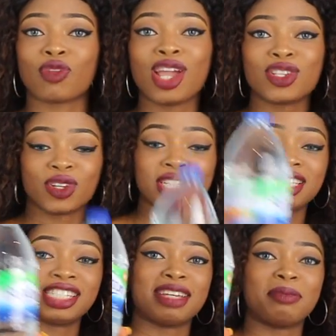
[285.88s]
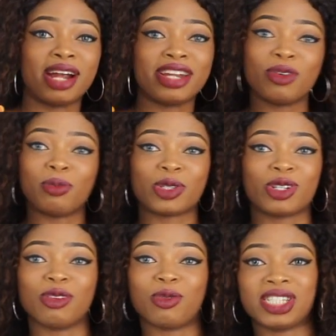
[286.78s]
So this is a brand new
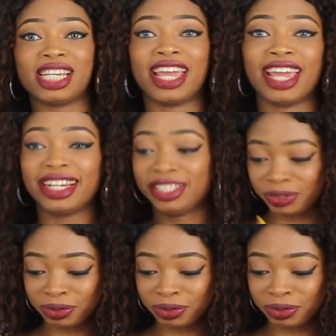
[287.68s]
bottle of water, yeah.